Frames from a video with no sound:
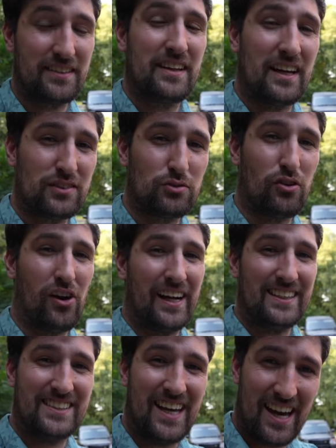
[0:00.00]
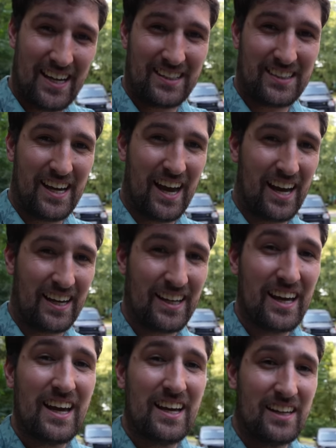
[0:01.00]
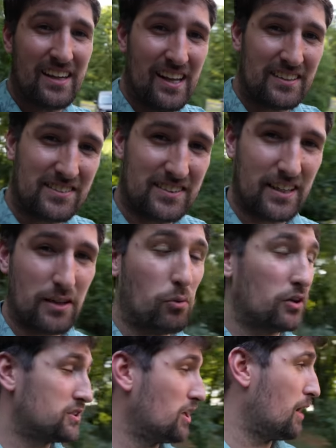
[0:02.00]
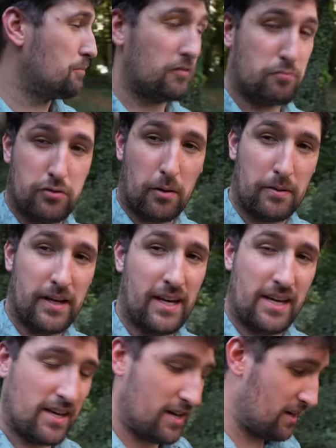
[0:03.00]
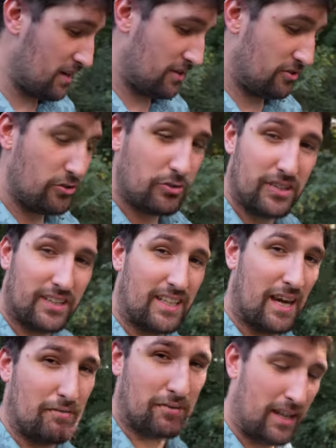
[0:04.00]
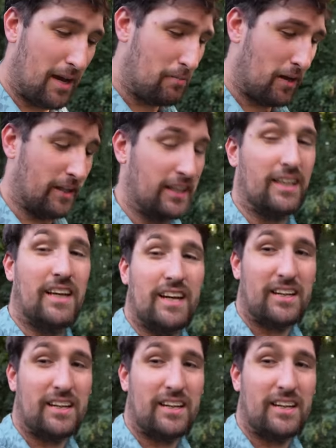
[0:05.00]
That's right, 10K. Let's see what type of property you can get for that money.